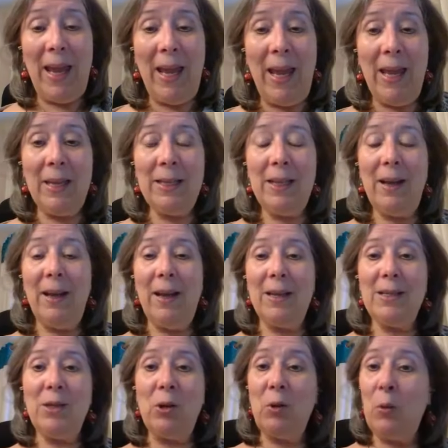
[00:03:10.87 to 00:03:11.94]
And
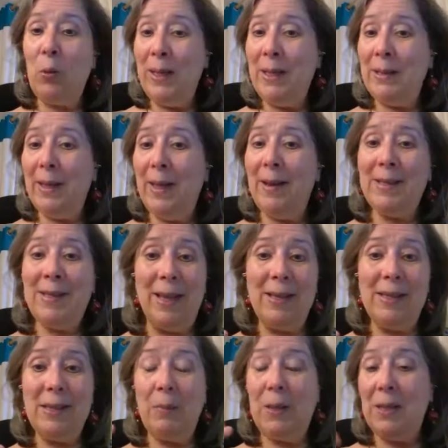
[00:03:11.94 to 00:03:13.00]
so quinta
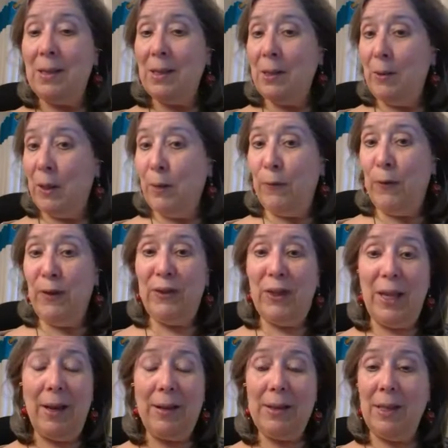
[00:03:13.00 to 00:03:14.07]
essenza means the fifth
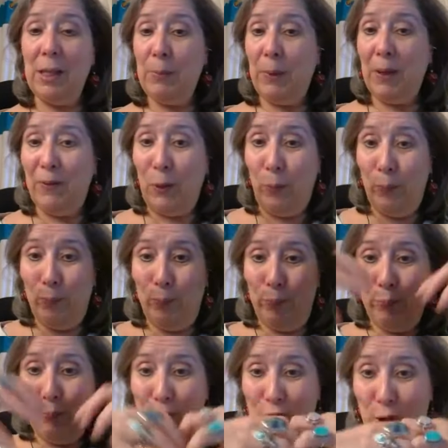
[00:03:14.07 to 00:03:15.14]
essence, but if you
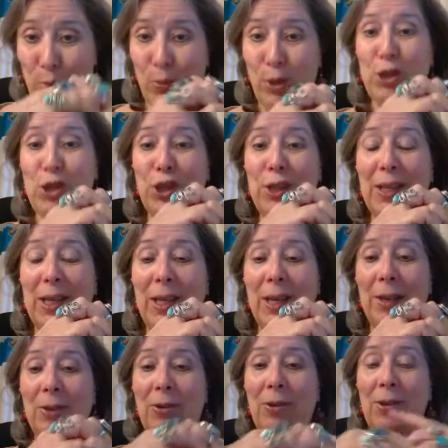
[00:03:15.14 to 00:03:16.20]
smush it
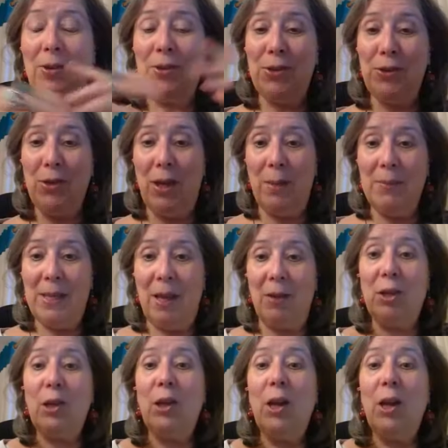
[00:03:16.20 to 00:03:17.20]
together, it also comes out